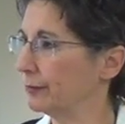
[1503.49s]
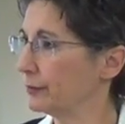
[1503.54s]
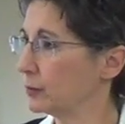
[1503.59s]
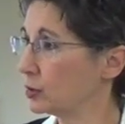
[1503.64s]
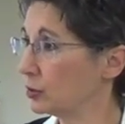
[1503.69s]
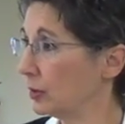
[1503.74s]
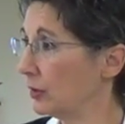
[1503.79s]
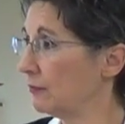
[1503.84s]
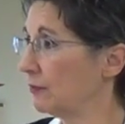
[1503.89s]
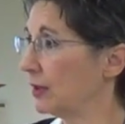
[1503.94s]

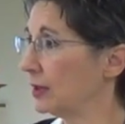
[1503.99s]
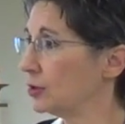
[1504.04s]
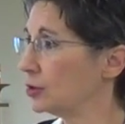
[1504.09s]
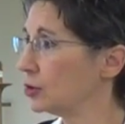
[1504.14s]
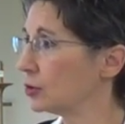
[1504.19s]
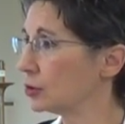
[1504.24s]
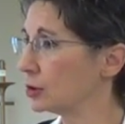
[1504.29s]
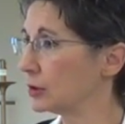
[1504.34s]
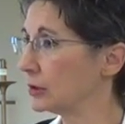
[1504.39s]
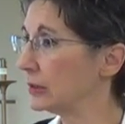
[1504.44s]
So even as
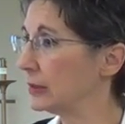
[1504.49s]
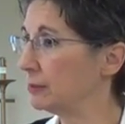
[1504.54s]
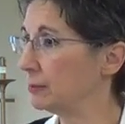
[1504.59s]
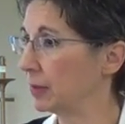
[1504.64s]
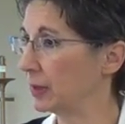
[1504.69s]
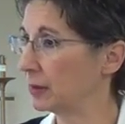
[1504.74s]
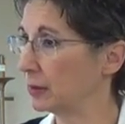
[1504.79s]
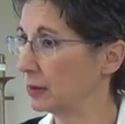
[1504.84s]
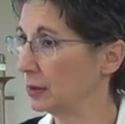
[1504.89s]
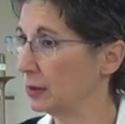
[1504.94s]
you're
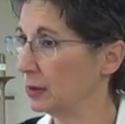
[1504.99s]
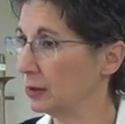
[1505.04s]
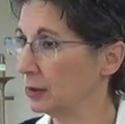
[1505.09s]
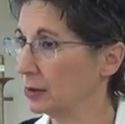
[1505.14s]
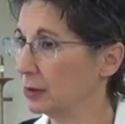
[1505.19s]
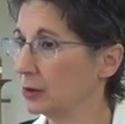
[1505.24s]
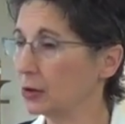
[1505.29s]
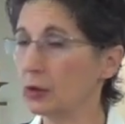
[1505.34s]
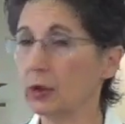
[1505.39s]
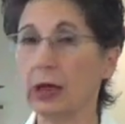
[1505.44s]
sleeping,
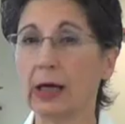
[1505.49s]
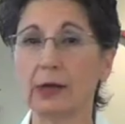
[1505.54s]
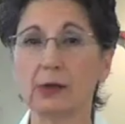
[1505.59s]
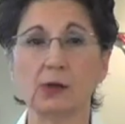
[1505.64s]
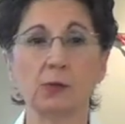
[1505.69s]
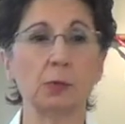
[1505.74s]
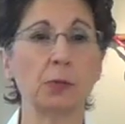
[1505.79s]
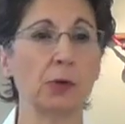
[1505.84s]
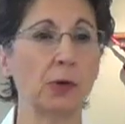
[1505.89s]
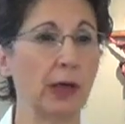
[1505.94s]
your
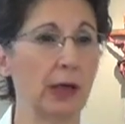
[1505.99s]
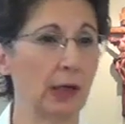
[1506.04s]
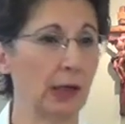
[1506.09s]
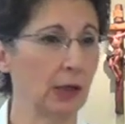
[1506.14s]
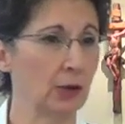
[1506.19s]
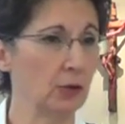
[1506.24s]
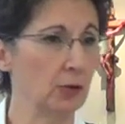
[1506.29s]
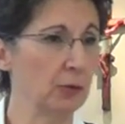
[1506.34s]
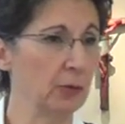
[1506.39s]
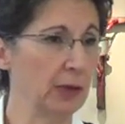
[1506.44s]
heart's praying
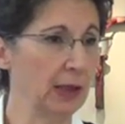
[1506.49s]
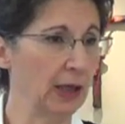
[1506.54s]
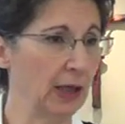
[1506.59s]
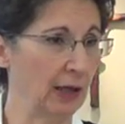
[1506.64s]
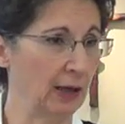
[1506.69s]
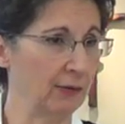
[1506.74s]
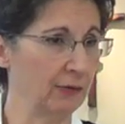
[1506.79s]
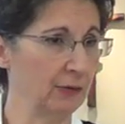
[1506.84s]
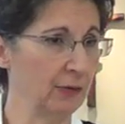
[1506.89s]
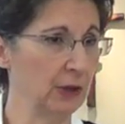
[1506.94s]
on your
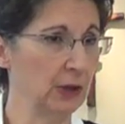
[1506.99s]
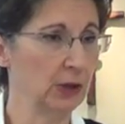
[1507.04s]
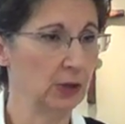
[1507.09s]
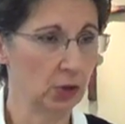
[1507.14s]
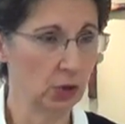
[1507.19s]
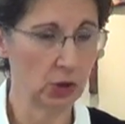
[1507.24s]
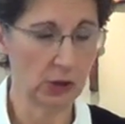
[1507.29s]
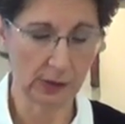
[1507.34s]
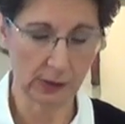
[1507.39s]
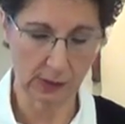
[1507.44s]
behalf.
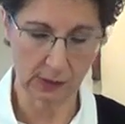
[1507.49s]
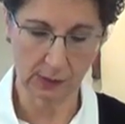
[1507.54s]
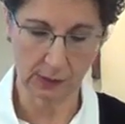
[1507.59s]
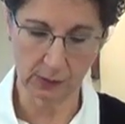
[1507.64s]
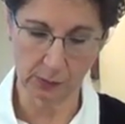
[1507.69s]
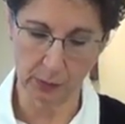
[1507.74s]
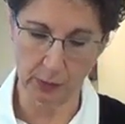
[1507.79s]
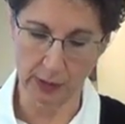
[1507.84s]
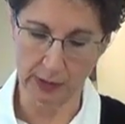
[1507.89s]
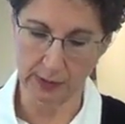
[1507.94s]
Jesus
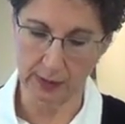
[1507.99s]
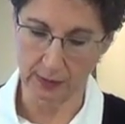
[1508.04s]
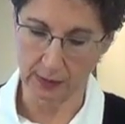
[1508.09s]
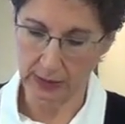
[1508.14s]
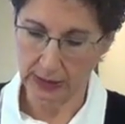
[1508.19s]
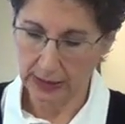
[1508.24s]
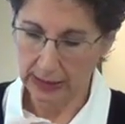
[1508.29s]
is present.